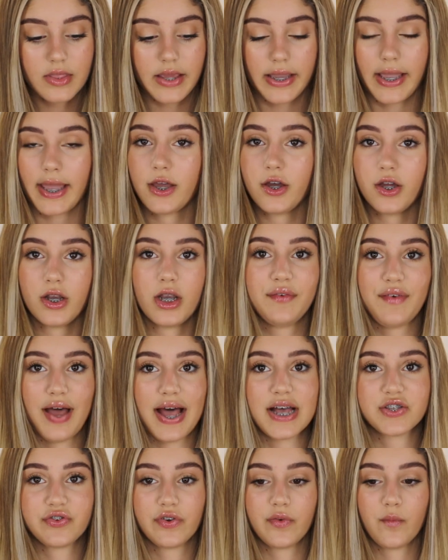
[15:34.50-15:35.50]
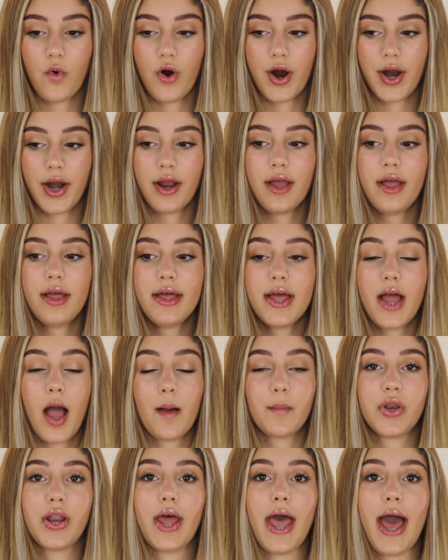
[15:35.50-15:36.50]
Like, I couldn't have asked for more.
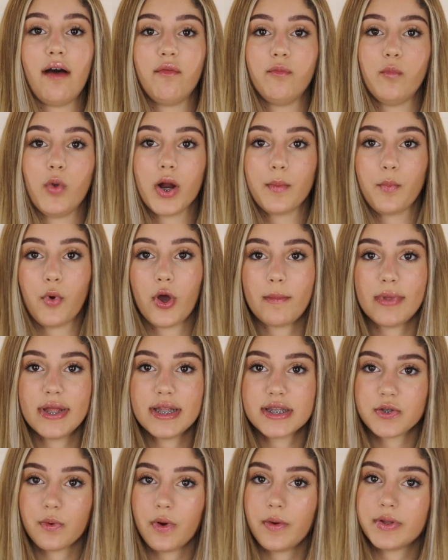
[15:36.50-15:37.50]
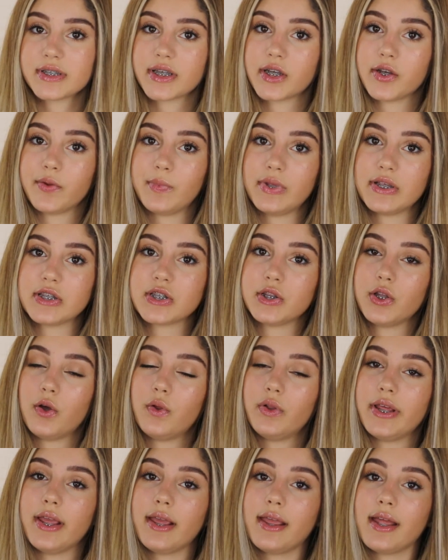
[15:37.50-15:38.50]
I'm gonna have more appointments, so it's gonna be
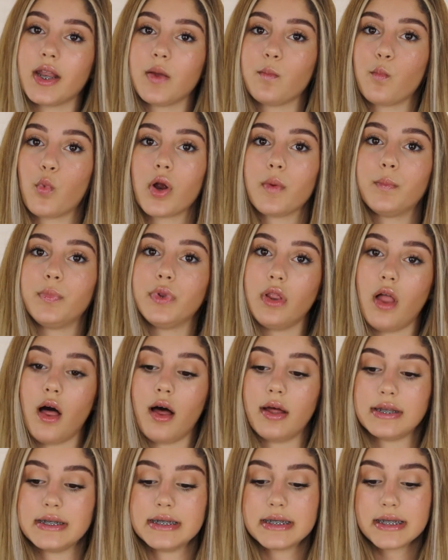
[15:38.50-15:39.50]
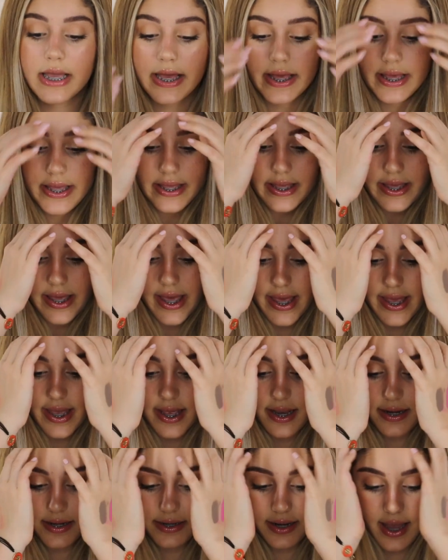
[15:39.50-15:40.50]
slowly getting more blonde.
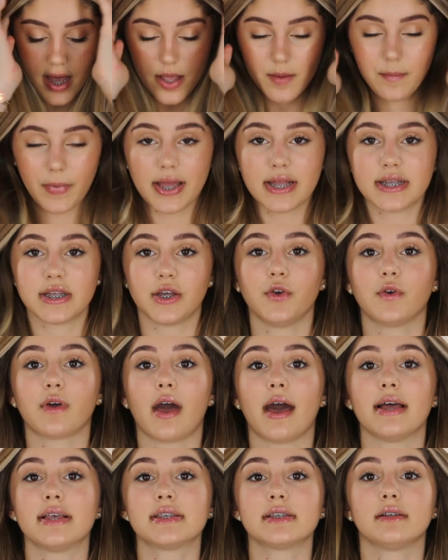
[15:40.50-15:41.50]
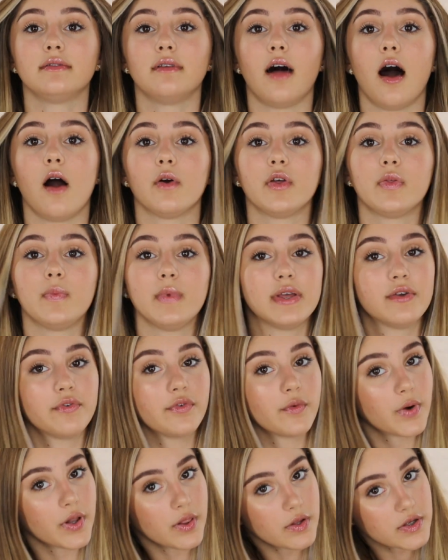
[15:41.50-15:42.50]
And I might take you guys along with me
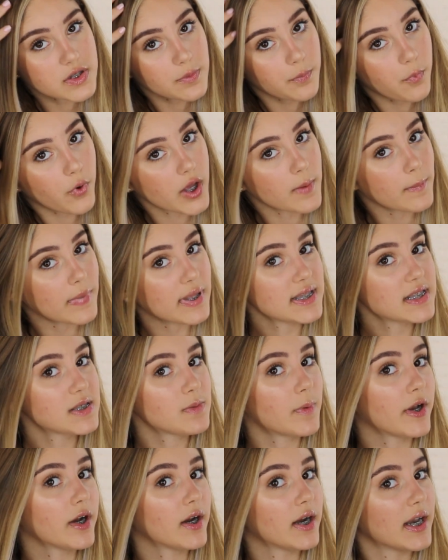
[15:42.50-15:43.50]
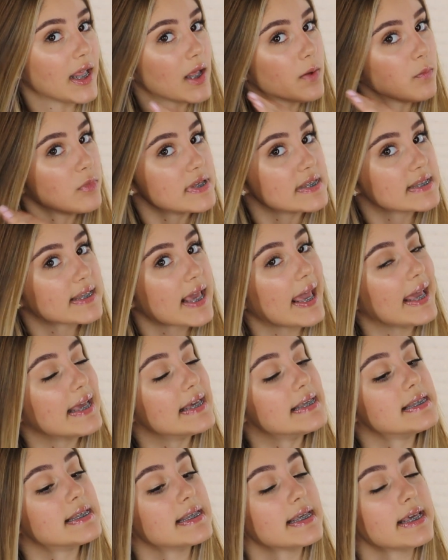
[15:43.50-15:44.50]
for one of those appointments, but her name was
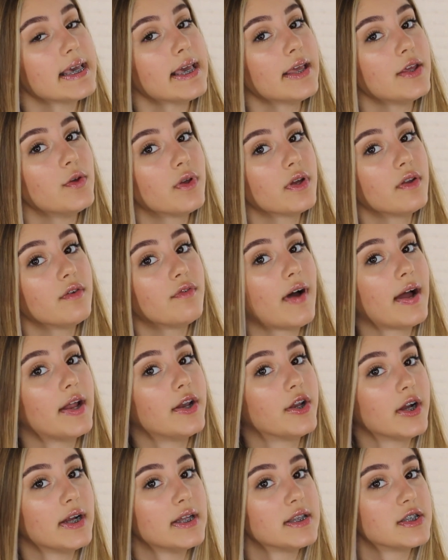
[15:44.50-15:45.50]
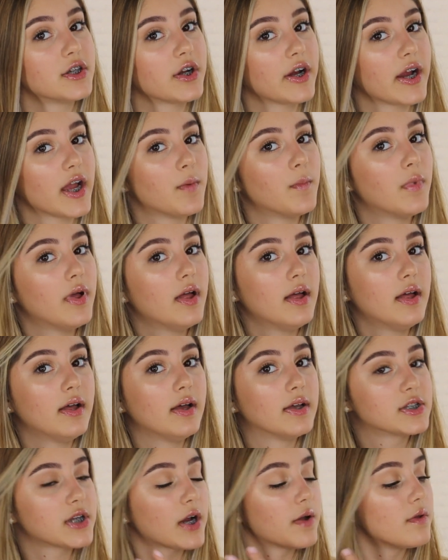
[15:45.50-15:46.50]
Casey. You can find her Instagram.
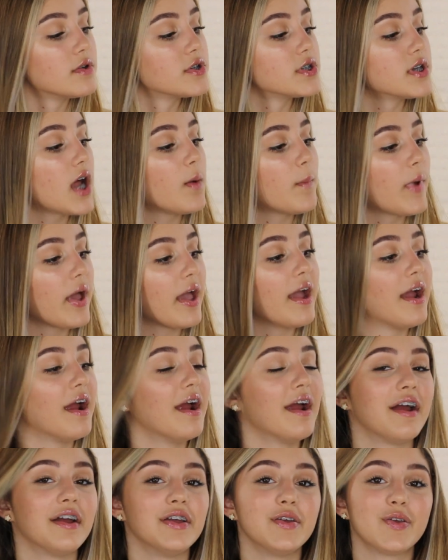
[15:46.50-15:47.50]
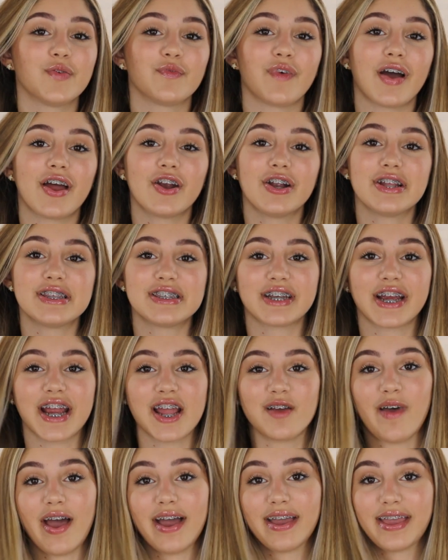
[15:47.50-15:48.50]
Sorry, there's not my hair. You can find her
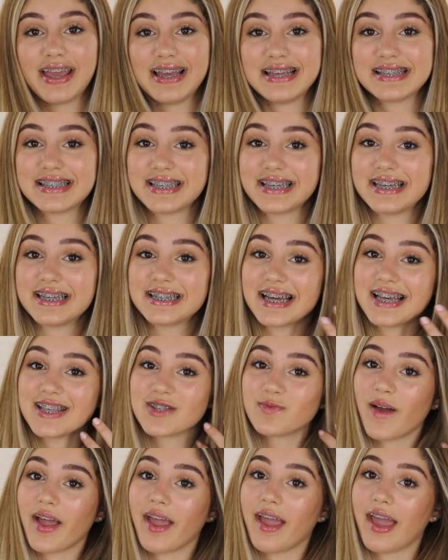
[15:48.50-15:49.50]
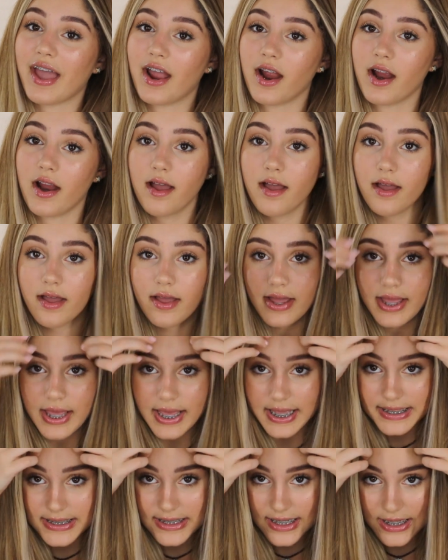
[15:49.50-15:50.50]
Instagram at Casey Does My Hair.
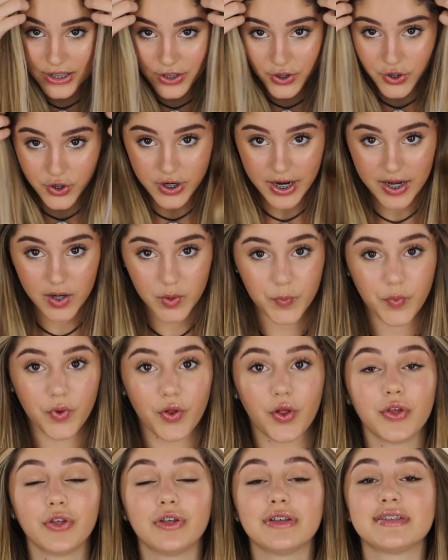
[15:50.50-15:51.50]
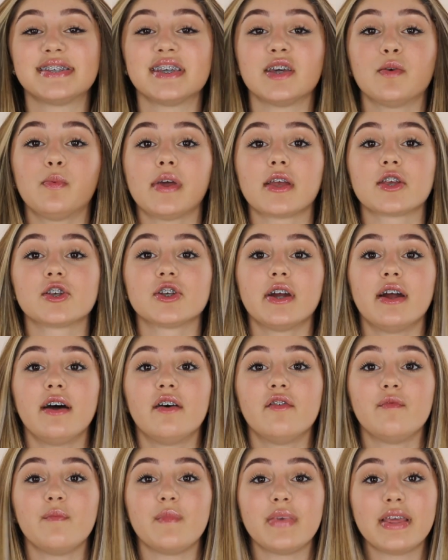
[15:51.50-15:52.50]
It's incredible. You'll see a picture
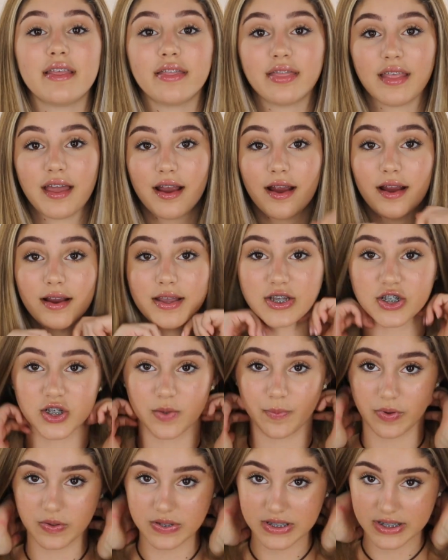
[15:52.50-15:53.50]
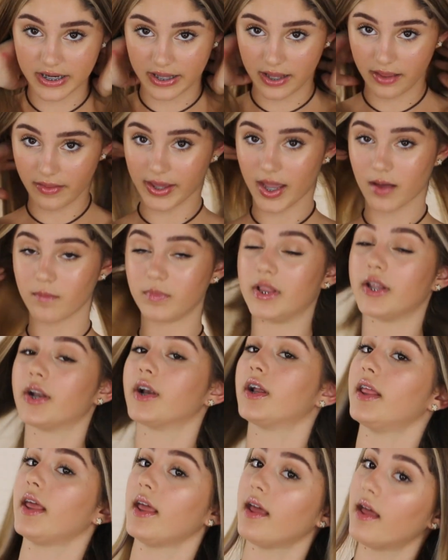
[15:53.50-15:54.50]
of me there because she posted it. Like, I'm
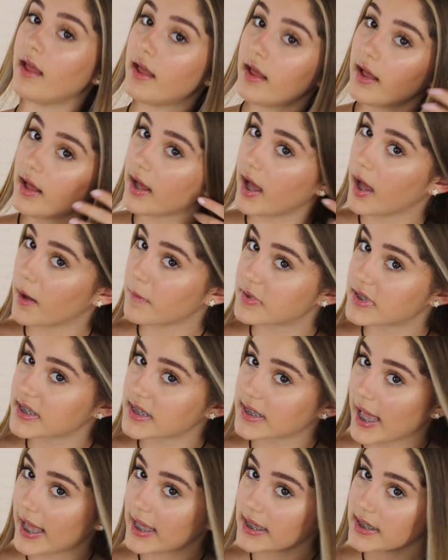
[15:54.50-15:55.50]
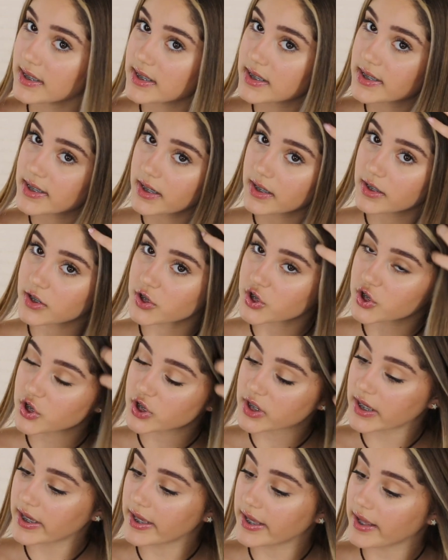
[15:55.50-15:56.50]
literally obsessed.
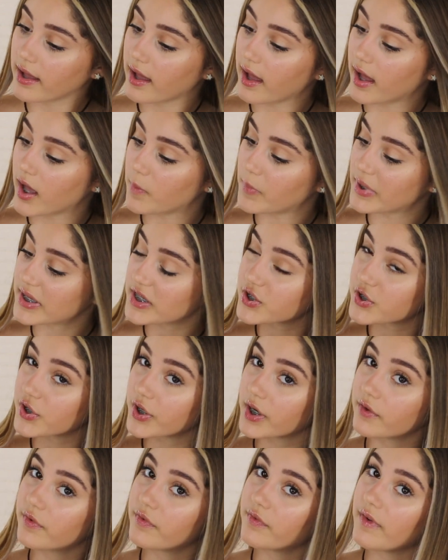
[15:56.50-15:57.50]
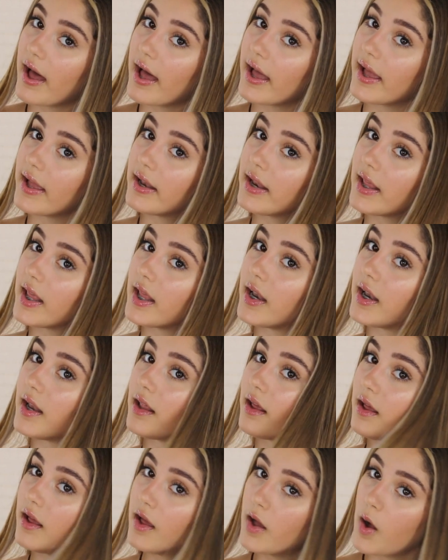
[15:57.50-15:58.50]
She is certified
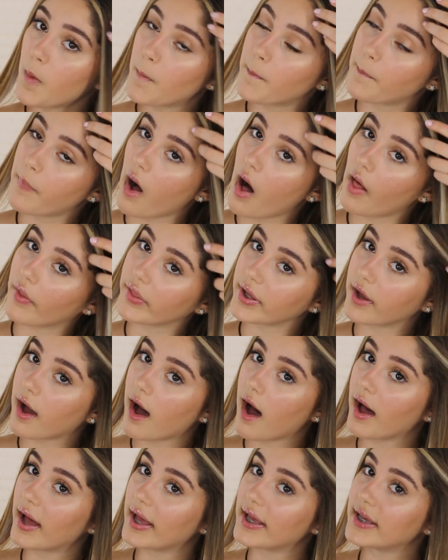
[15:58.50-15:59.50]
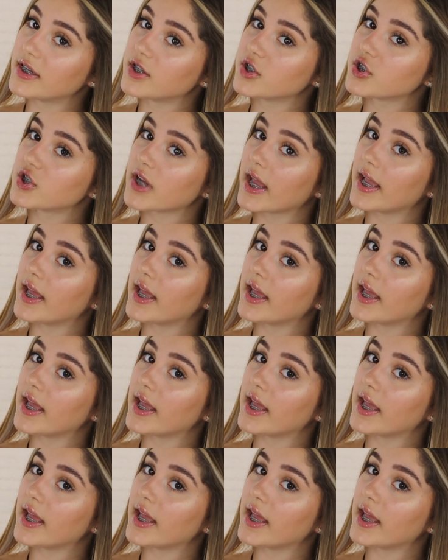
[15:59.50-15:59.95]
in balayage,